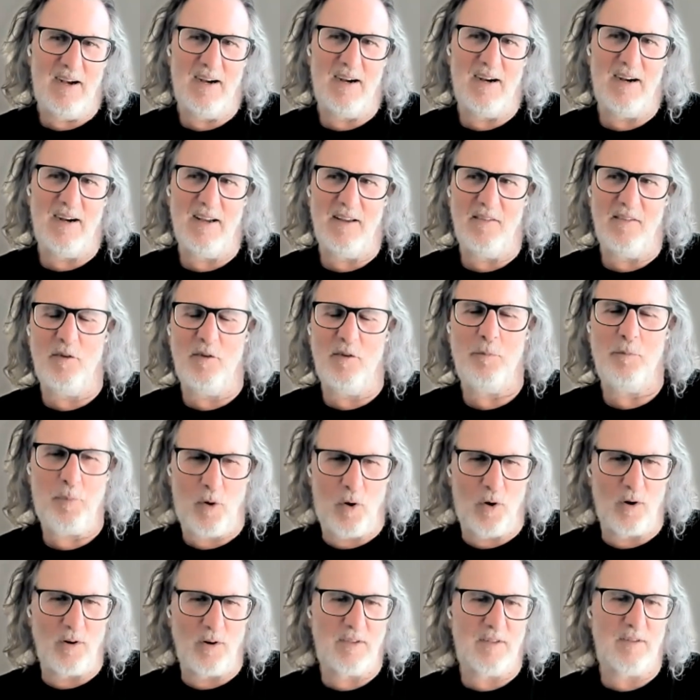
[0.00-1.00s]

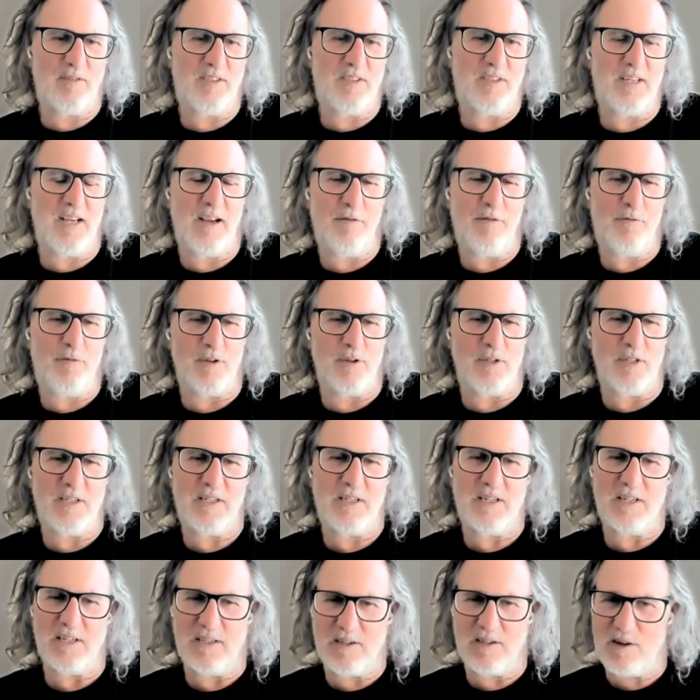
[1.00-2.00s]
even parts of San
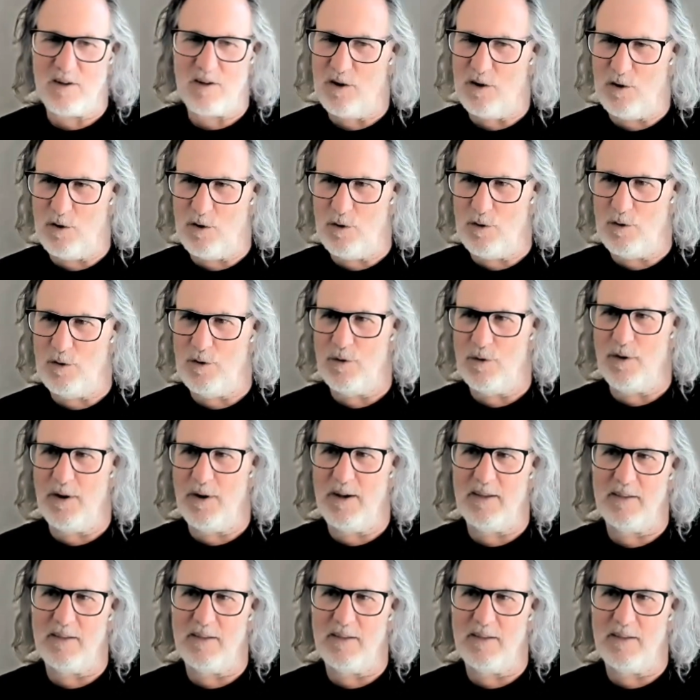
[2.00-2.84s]
Francisco,